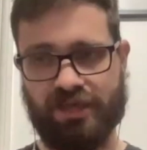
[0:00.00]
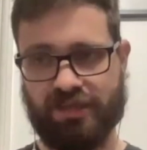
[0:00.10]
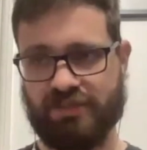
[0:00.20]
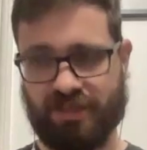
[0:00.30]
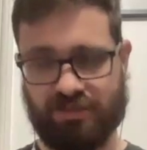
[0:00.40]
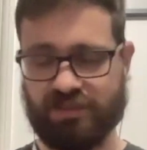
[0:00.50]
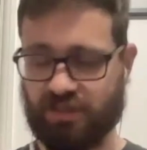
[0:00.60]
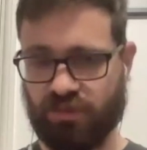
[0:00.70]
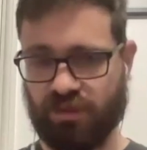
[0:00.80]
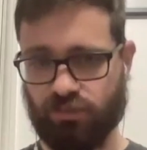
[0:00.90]
That's definitely
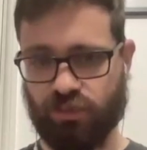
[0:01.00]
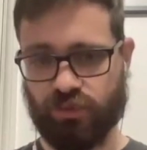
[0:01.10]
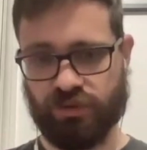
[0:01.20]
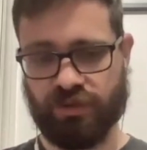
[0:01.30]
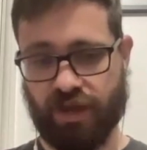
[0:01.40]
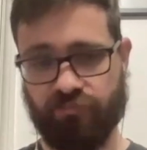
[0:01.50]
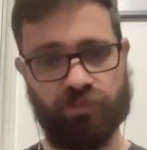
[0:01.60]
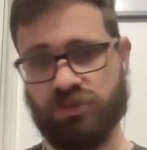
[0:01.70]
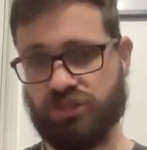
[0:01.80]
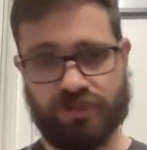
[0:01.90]
something important that
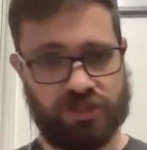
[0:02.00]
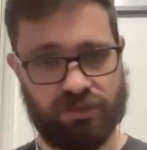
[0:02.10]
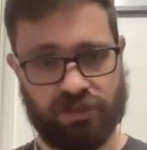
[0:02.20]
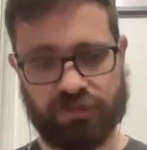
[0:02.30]
everyone should be doing.